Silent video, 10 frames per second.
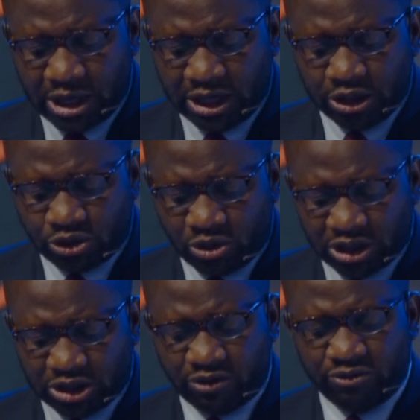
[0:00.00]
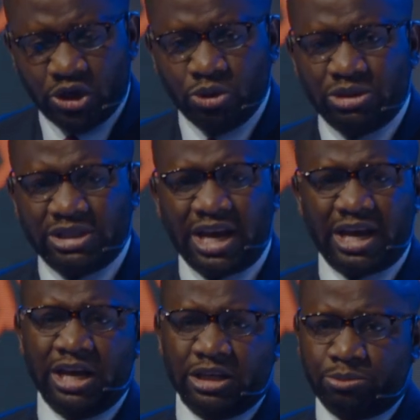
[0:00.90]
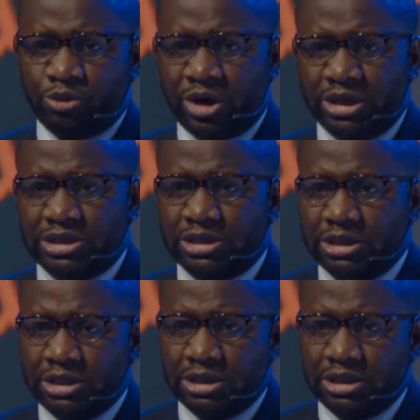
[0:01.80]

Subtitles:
and the success of new tech enterprise.